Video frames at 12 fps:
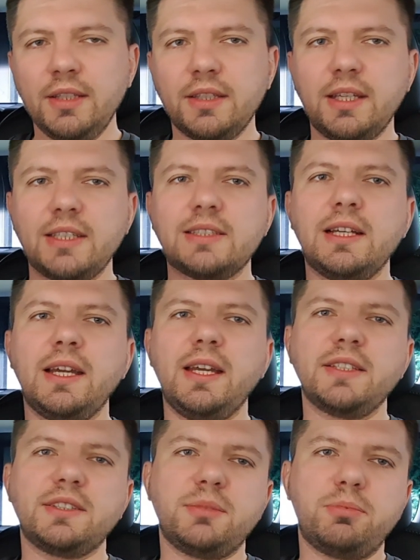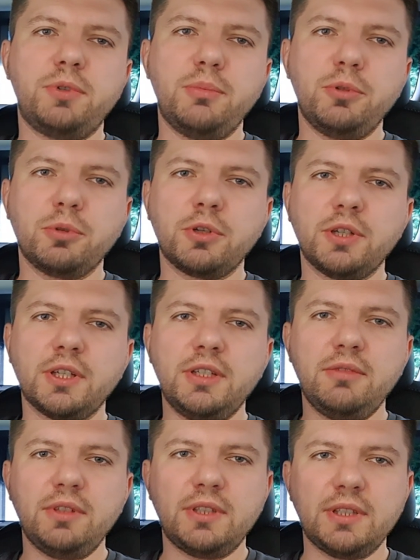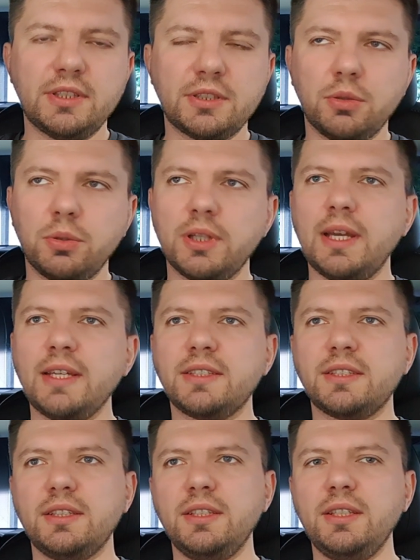Tesla has this premium connectivity, so it has